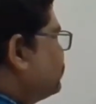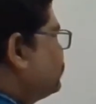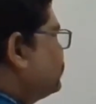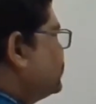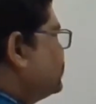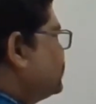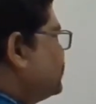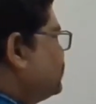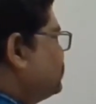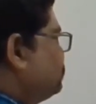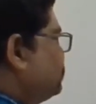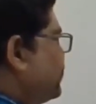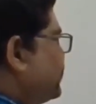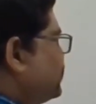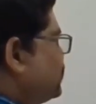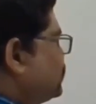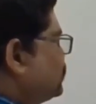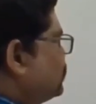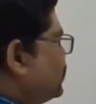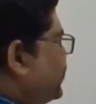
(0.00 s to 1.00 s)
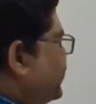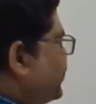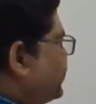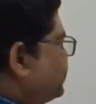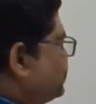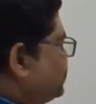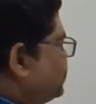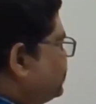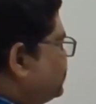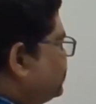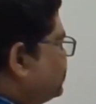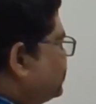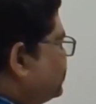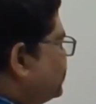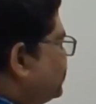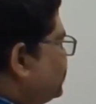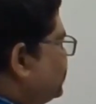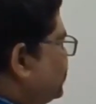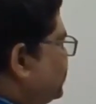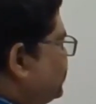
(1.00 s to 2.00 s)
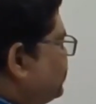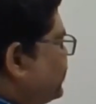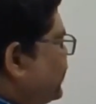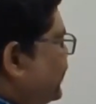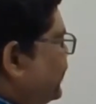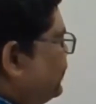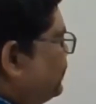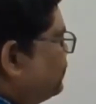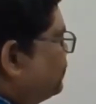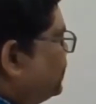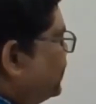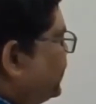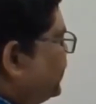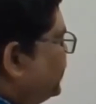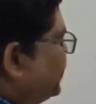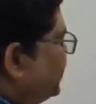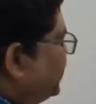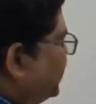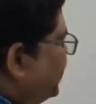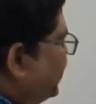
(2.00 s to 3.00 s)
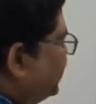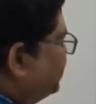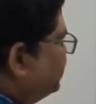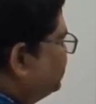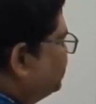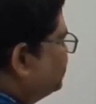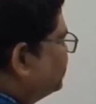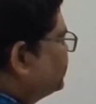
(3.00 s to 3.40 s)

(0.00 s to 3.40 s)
with respect to x, dy by dx